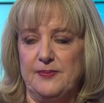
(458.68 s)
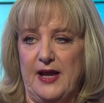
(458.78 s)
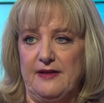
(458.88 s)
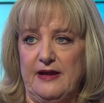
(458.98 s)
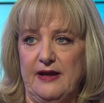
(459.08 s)

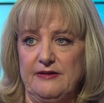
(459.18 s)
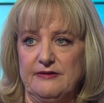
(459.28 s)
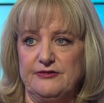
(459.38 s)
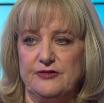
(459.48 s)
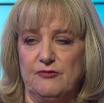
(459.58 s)
about that
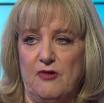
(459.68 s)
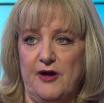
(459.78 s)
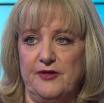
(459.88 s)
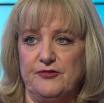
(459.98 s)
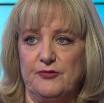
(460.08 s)
to the
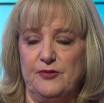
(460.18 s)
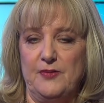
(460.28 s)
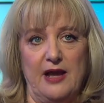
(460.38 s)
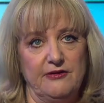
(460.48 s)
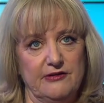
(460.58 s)
writers' room,
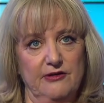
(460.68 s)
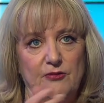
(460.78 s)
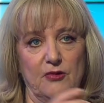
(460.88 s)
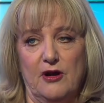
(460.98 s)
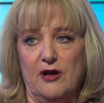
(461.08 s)
and you know
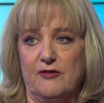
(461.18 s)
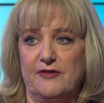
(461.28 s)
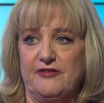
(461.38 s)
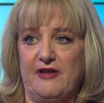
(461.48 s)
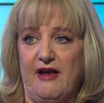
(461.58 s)
what? I got the
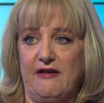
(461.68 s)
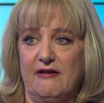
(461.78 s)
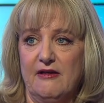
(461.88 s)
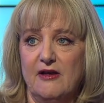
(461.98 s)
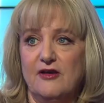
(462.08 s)
sack.
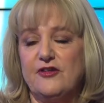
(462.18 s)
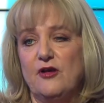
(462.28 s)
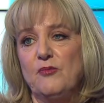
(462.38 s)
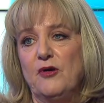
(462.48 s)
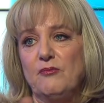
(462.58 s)
So
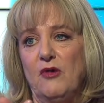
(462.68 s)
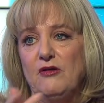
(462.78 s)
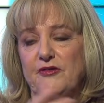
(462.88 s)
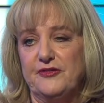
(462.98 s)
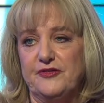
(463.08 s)
my
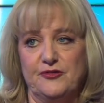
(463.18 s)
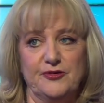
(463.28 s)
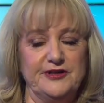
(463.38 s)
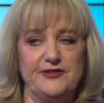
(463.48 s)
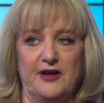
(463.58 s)
moral of the
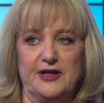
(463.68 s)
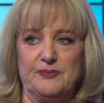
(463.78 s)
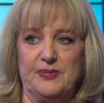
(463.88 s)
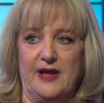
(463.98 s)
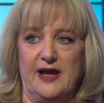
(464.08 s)
story, don't
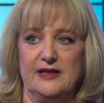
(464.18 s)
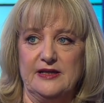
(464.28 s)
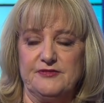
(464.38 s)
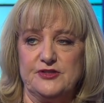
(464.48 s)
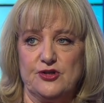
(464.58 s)
complain
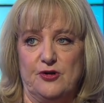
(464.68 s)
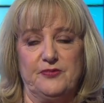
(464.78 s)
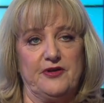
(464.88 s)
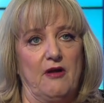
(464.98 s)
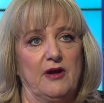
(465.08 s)
if the
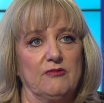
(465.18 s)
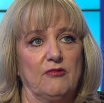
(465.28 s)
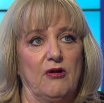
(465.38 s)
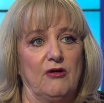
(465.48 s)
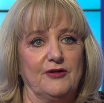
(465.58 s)
job's going
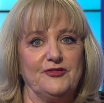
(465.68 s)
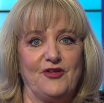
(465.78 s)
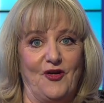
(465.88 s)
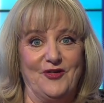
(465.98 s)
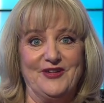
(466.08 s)
wrong.
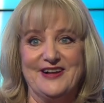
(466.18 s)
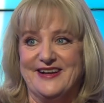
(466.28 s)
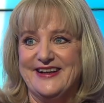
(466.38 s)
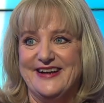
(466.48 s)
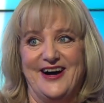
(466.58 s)
So,
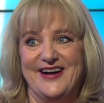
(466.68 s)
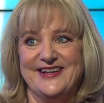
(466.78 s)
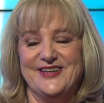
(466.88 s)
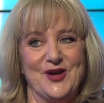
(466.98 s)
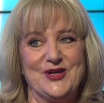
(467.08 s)

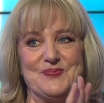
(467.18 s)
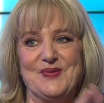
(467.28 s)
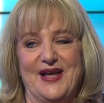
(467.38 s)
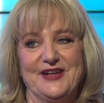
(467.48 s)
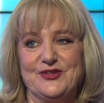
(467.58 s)
no
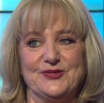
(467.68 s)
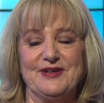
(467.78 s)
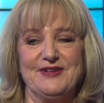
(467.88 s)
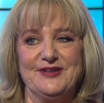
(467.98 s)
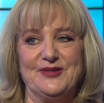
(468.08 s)
complaints. You'll
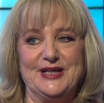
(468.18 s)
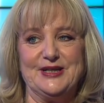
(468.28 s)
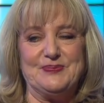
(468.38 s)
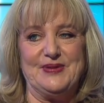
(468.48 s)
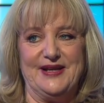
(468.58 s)
never hear any
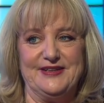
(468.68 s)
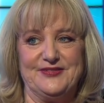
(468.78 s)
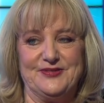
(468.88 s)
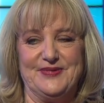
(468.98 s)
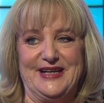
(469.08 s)
complaints
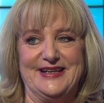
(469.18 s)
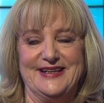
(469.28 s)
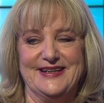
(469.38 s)
from me.